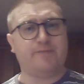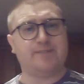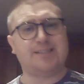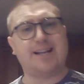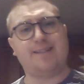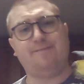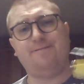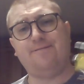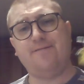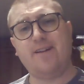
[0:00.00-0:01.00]
Moth has had
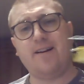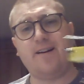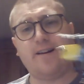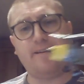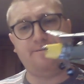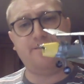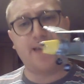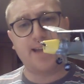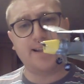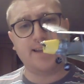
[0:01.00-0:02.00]
a
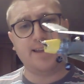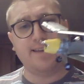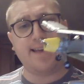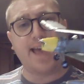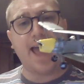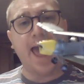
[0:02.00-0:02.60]
fairly